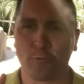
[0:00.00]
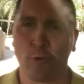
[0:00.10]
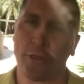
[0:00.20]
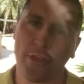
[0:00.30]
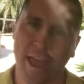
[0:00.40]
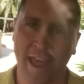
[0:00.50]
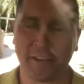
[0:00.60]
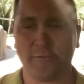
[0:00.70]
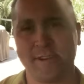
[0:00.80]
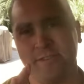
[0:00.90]
What the
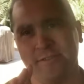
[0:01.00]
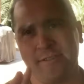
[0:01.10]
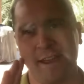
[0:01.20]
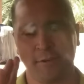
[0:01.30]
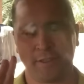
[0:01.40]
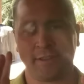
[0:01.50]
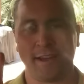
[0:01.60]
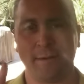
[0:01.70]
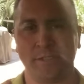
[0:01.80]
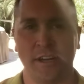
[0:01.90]
heck do we do now with the
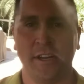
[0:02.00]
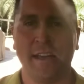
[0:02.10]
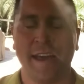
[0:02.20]
timeshare?